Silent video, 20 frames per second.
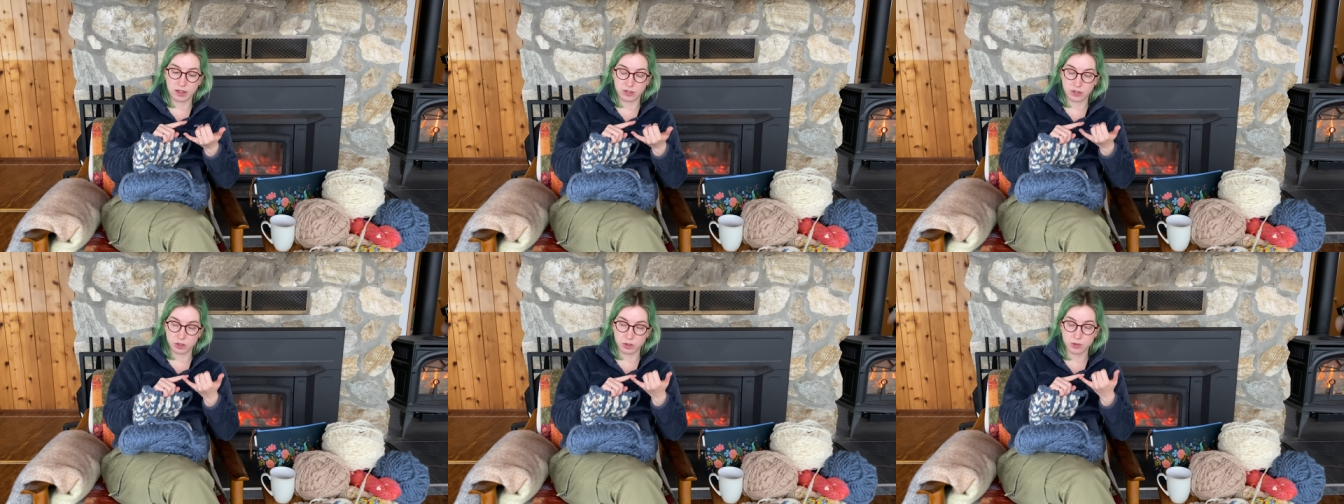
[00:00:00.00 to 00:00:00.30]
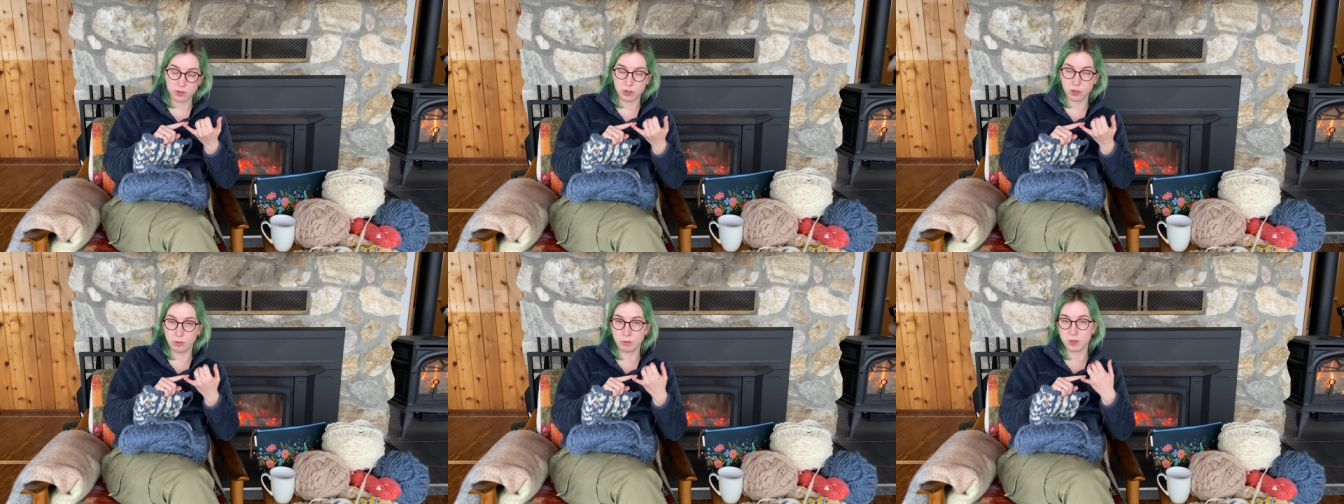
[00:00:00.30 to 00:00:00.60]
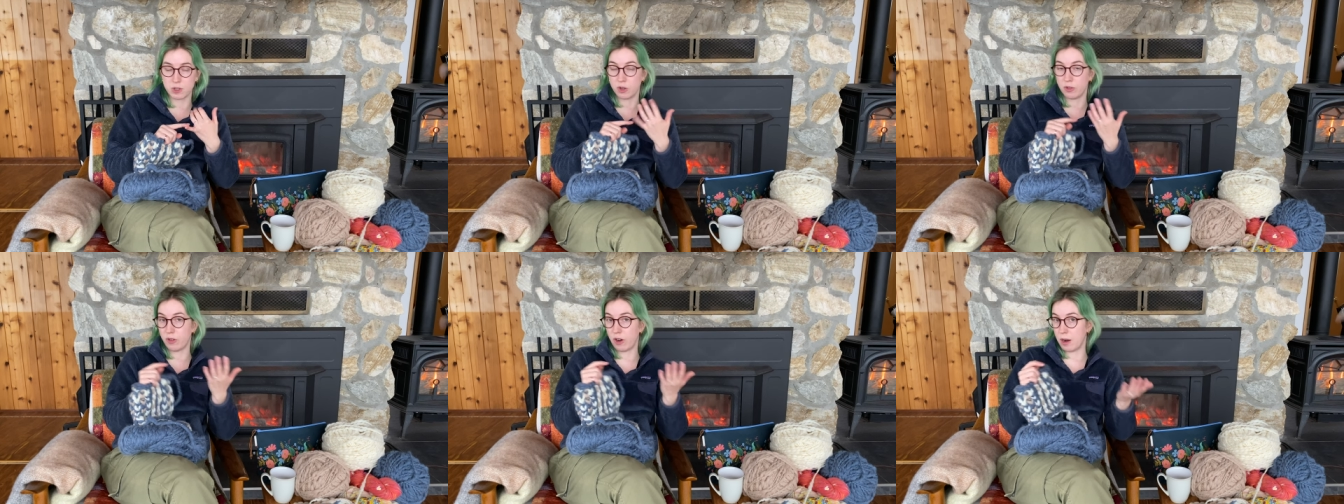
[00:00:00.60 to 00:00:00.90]
two Zooms
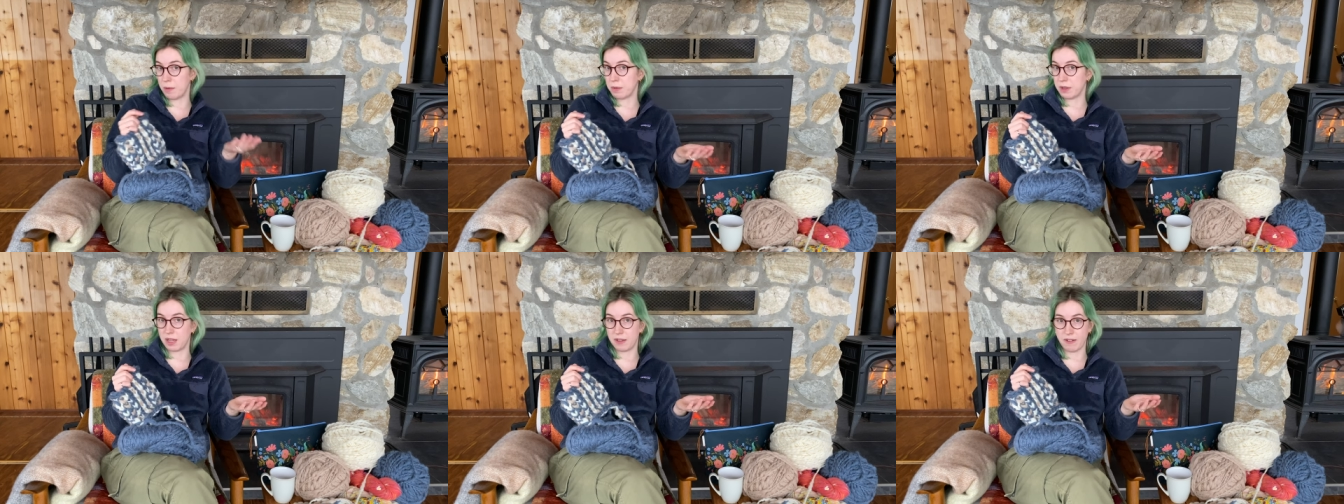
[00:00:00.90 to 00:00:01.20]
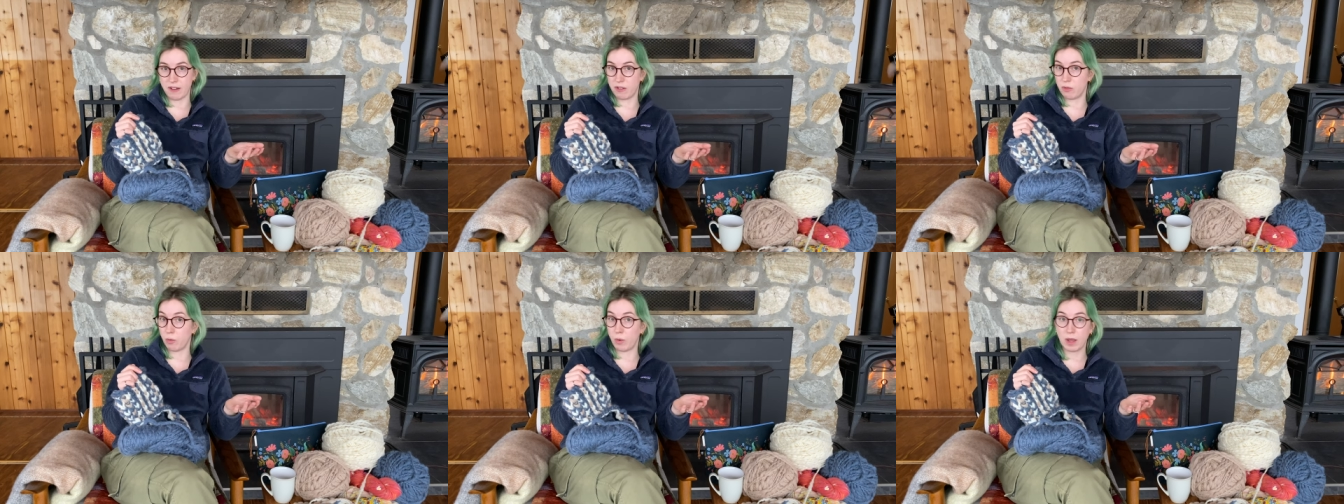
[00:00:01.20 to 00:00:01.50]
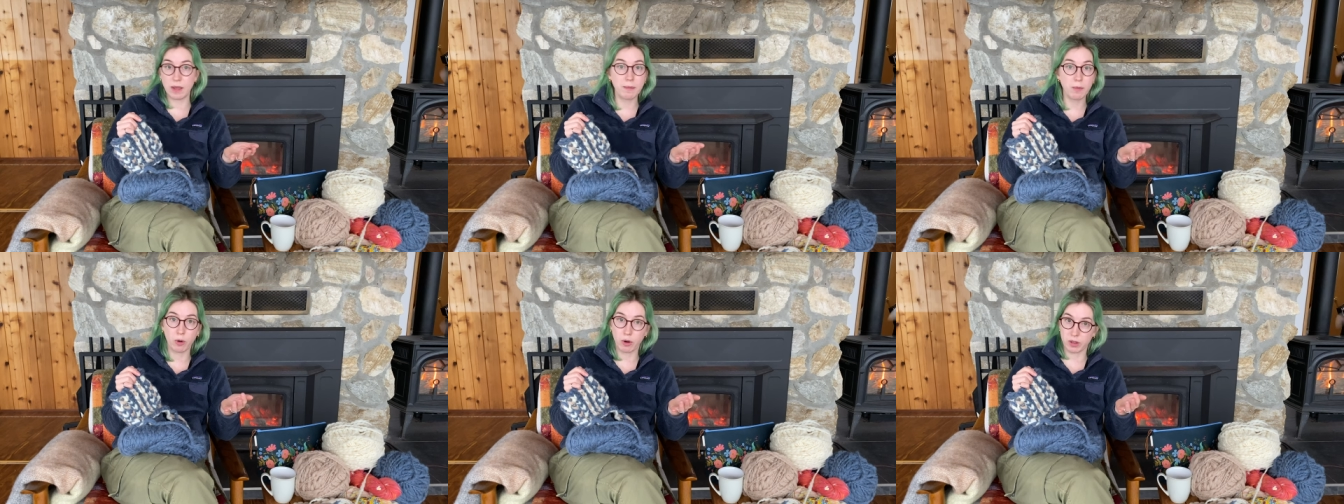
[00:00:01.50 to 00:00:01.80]
so far, but they've had way
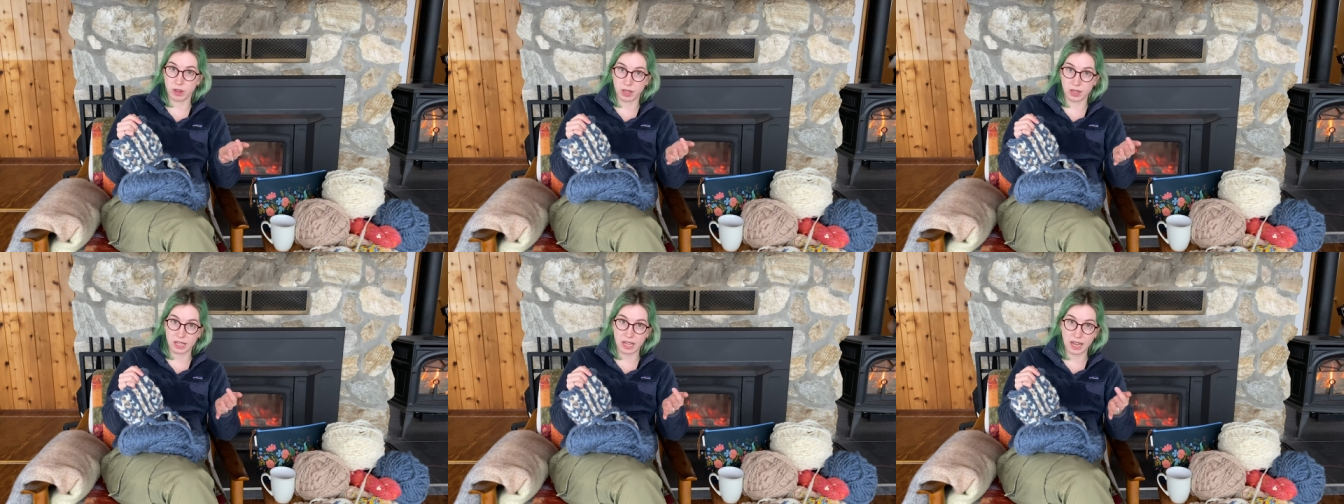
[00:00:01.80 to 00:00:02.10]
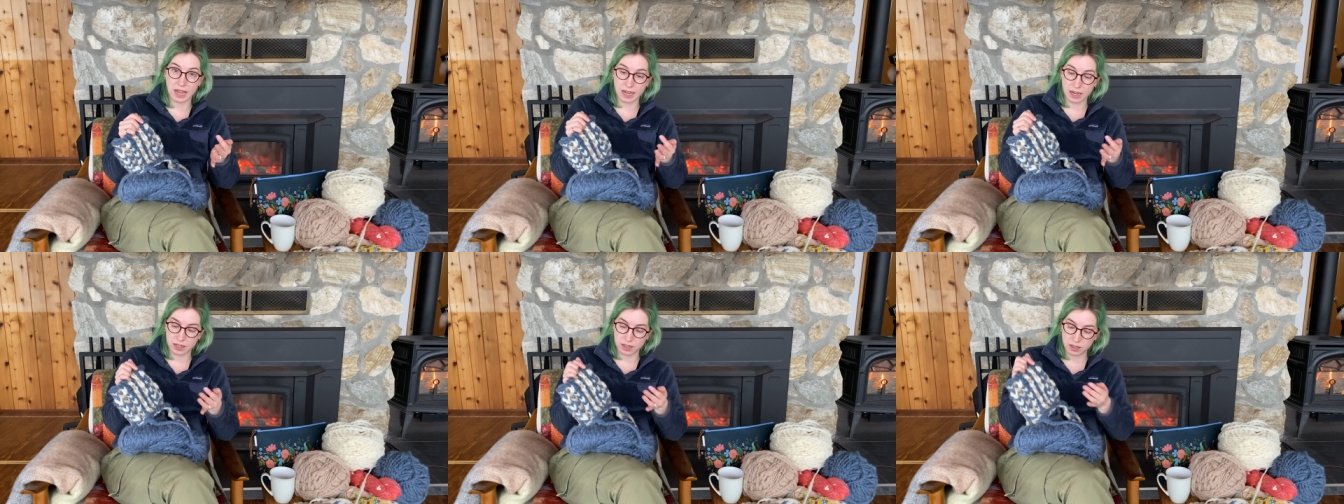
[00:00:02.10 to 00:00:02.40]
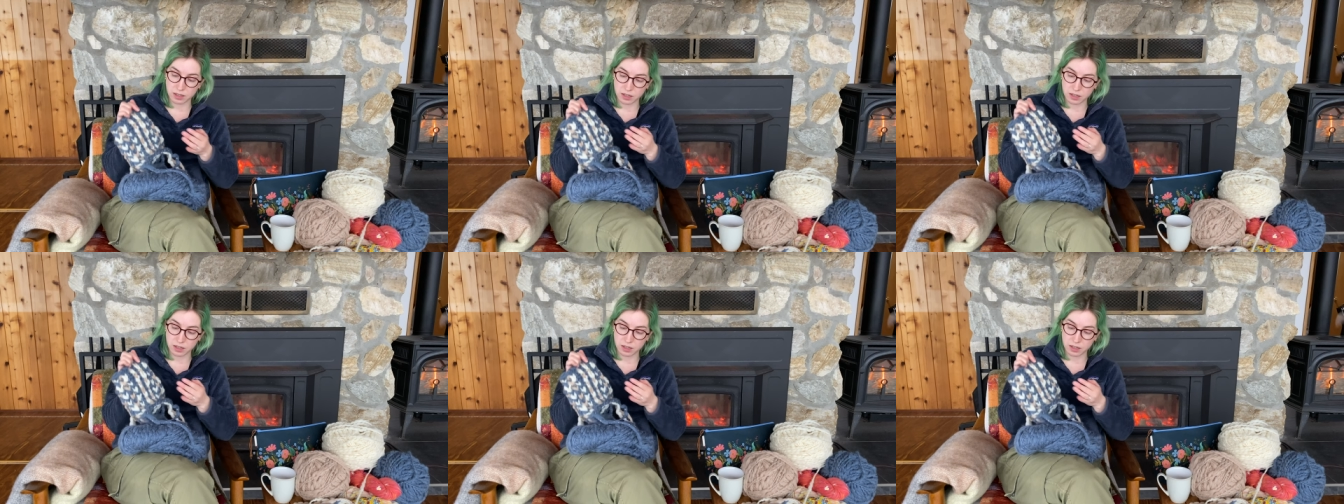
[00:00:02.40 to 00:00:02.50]
more than that.